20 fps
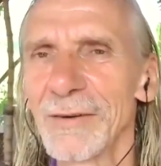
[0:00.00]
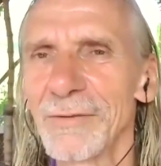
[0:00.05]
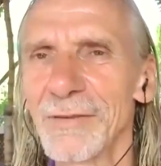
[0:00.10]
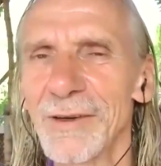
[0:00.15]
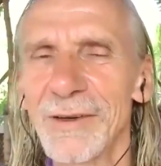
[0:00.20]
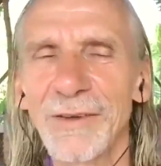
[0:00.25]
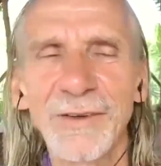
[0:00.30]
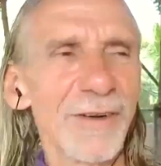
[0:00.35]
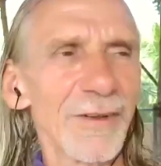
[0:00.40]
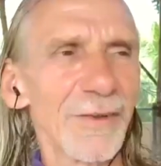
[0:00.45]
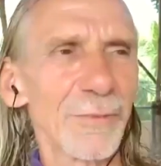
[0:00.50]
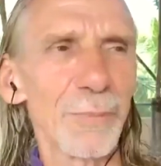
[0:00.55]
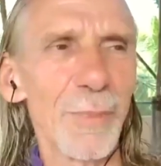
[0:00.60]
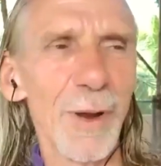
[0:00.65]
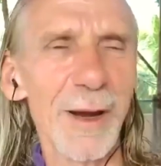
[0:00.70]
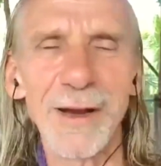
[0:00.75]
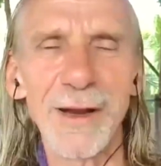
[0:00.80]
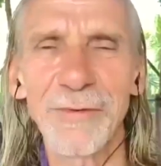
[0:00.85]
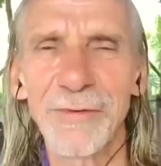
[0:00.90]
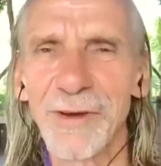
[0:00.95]
which is
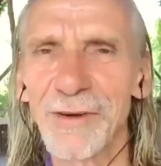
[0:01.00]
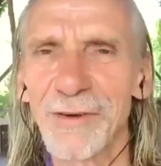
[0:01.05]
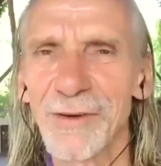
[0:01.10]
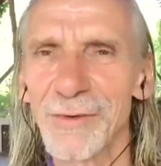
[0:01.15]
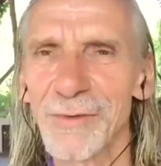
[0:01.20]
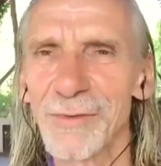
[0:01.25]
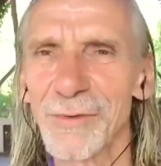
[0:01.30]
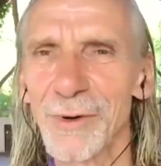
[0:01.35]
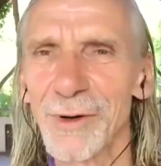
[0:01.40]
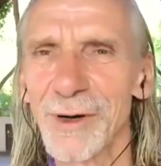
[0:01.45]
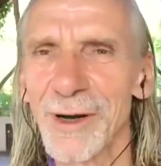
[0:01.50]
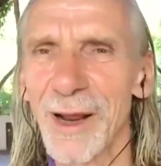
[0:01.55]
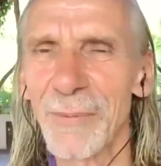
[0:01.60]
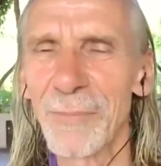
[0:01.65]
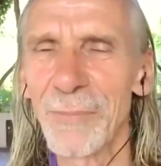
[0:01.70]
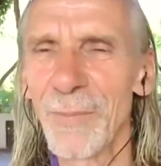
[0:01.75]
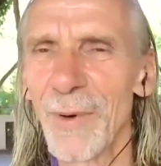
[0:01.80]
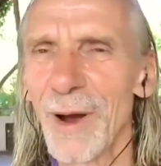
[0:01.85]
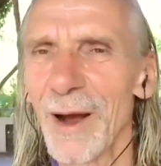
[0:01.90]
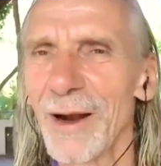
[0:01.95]
beneficial for
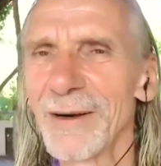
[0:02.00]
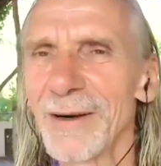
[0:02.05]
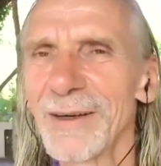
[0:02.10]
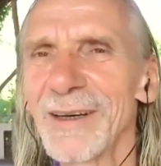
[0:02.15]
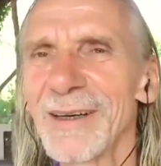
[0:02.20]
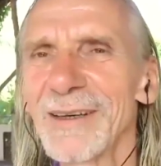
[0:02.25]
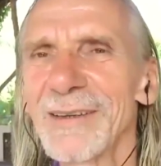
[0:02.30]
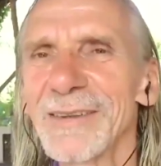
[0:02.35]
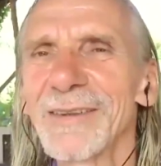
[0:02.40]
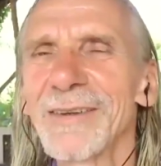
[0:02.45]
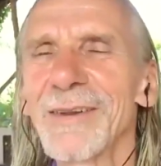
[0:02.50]
them, and it